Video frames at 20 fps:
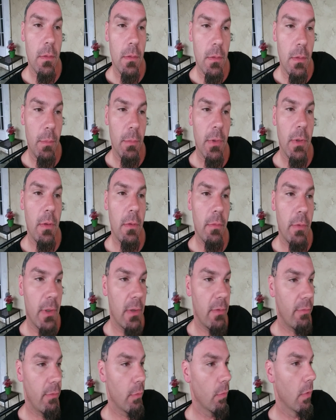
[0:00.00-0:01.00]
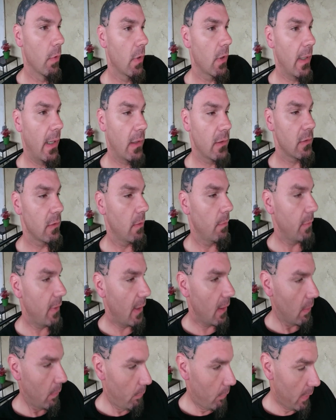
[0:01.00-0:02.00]
I'm getting ready for work. Actually, I'm
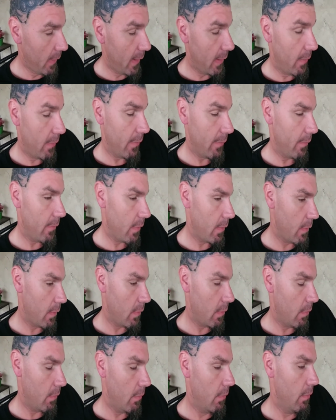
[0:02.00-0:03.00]
taking a break to